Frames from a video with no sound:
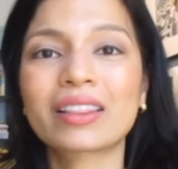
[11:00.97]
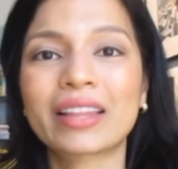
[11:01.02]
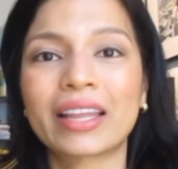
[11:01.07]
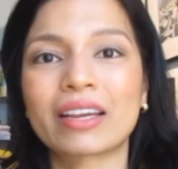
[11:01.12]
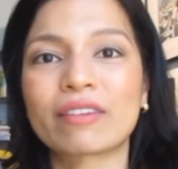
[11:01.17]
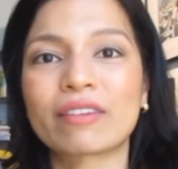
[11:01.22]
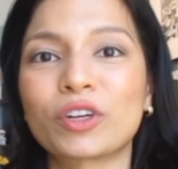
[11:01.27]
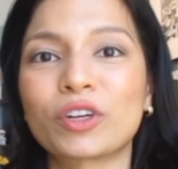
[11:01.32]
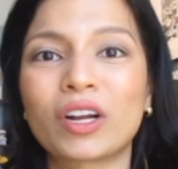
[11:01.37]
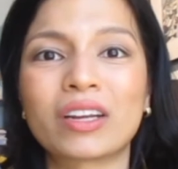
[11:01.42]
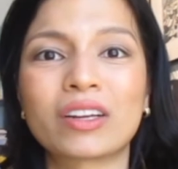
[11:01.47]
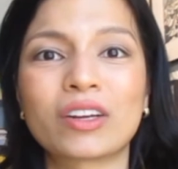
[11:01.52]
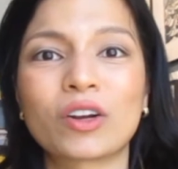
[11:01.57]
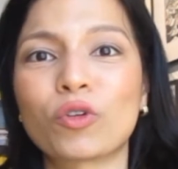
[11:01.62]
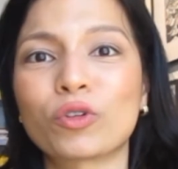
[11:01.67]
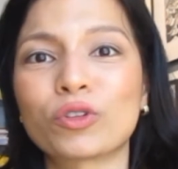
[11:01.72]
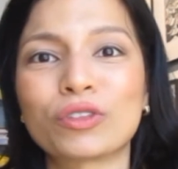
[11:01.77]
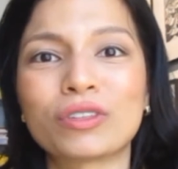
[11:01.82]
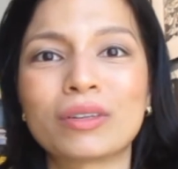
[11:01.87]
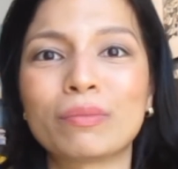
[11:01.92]
like gonna
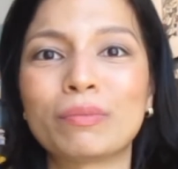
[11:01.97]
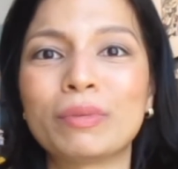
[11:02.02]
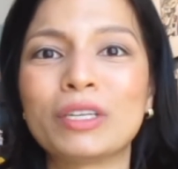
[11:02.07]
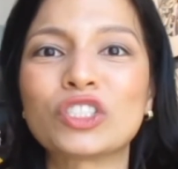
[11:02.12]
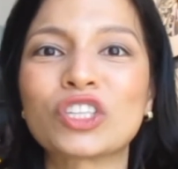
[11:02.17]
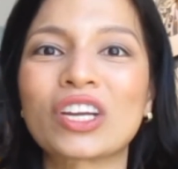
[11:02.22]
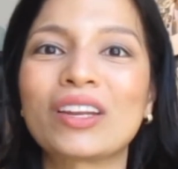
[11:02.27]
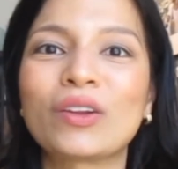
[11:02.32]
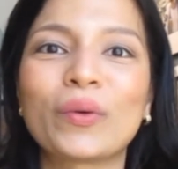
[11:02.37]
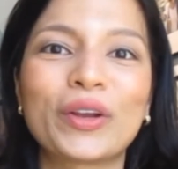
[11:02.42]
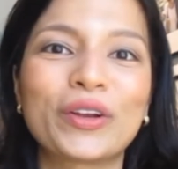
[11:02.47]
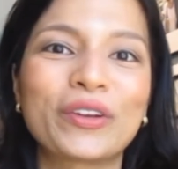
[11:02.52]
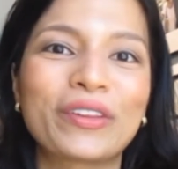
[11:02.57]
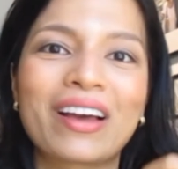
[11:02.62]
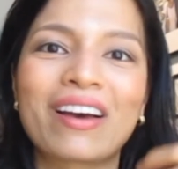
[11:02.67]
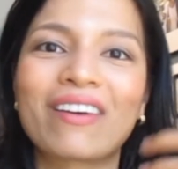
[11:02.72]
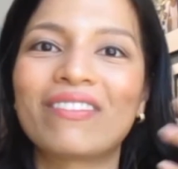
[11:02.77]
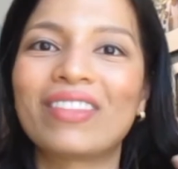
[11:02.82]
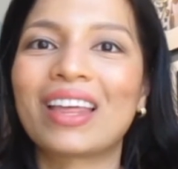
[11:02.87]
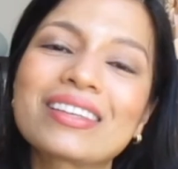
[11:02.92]
go to the beach anyway, you'll
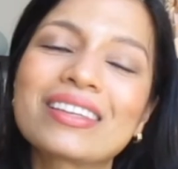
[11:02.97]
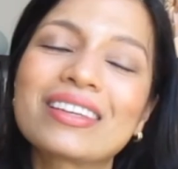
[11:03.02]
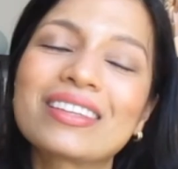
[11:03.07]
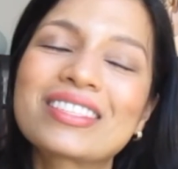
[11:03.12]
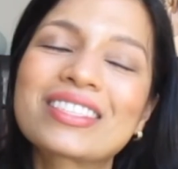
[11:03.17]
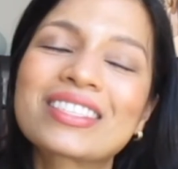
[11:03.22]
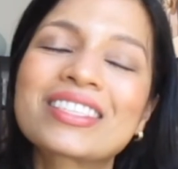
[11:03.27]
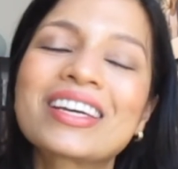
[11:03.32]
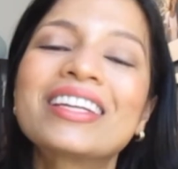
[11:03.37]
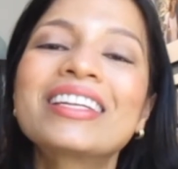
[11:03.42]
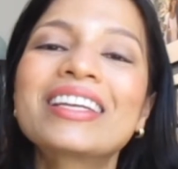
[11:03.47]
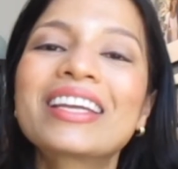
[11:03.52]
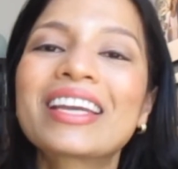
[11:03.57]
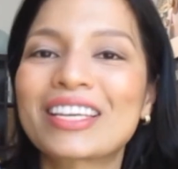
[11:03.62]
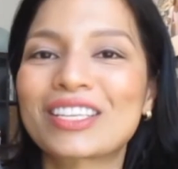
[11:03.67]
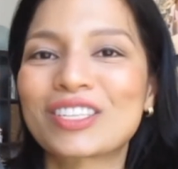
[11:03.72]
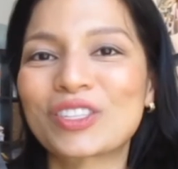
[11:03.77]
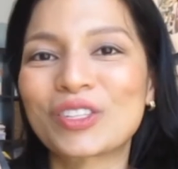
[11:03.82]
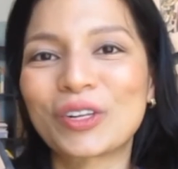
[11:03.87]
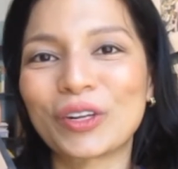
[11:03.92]
have that
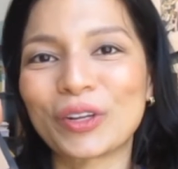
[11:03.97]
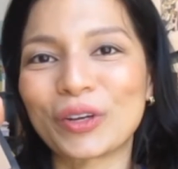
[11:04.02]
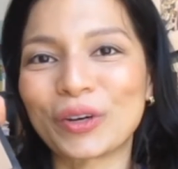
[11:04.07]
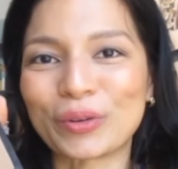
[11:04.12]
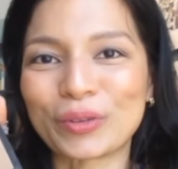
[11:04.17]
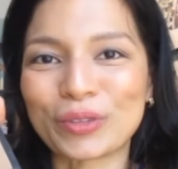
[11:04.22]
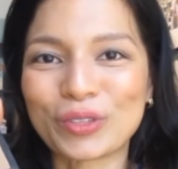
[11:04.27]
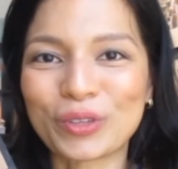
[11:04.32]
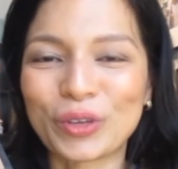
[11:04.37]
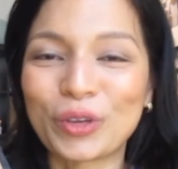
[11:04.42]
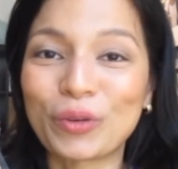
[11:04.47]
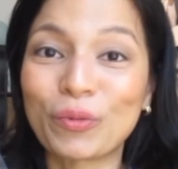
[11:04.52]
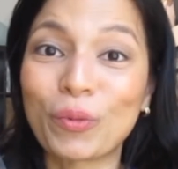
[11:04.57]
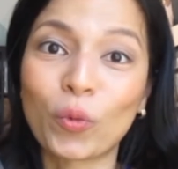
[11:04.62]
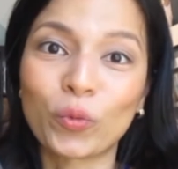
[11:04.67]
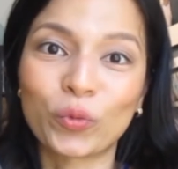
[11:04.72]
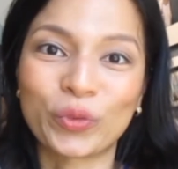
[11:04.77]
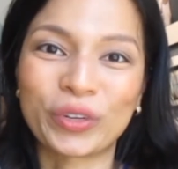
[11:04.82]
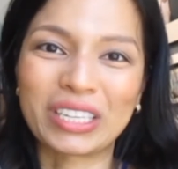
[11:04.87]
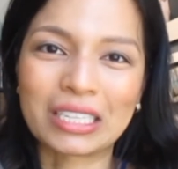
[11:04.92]
sun-kissed glow, so you
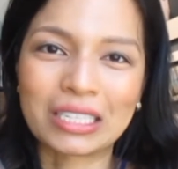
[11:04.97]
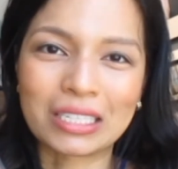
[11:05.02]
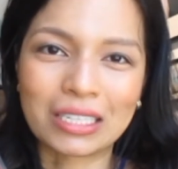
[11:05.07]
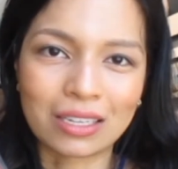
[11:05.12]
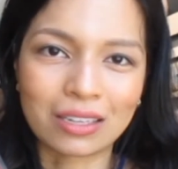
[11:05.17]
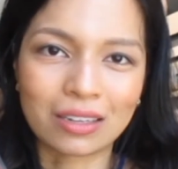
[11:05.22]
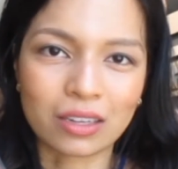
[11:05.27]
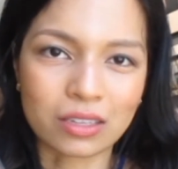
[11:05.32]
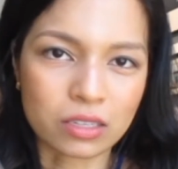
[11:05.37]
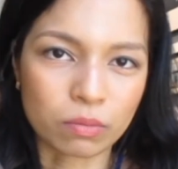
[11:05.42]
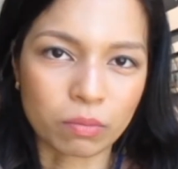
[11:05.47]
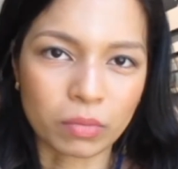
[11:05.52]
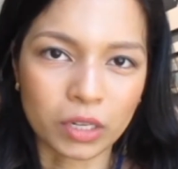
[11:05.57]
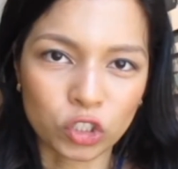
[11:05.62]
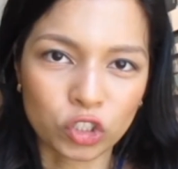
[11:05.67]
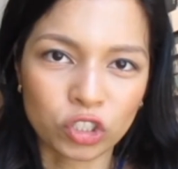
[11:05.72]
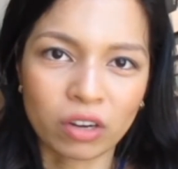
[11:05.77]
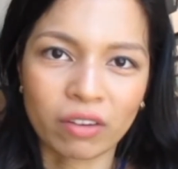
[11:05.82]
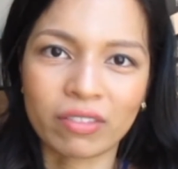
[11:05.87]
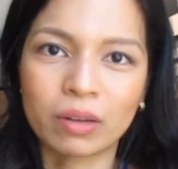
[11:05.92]
won't really need as
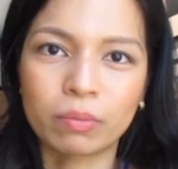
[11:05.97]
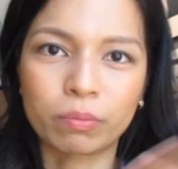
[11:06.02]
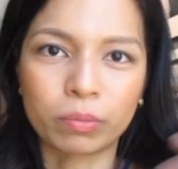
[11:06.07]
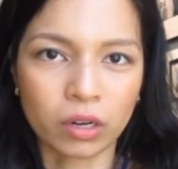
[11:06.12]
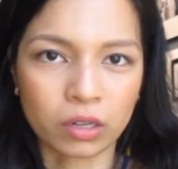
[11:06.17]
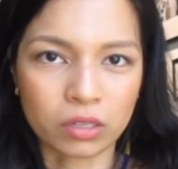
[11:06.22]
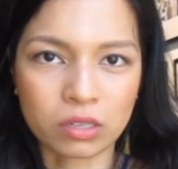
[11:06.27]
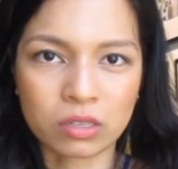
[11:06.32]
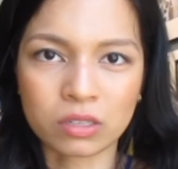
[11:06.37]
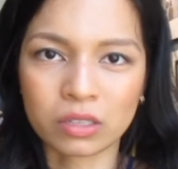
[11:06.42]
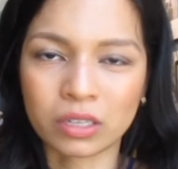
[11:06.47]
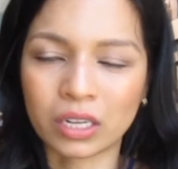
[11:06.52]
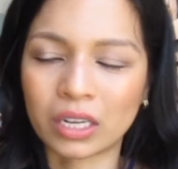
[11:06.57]
much of the bronzer